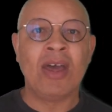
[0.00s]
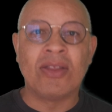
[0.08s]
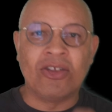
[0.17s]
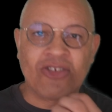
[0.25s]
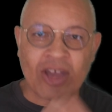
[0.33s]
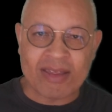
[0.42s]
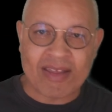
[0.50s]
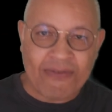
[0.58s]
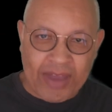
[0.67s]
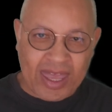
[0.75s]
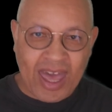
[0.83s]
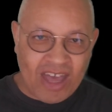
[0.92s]
The
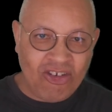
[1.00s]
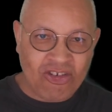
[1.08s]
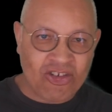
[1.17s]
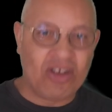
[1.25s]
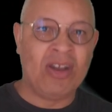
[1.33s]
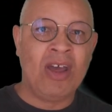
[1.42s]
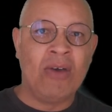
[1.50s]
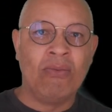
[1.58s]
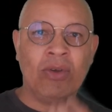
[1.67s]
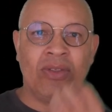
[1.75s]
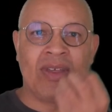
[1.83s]
justification application will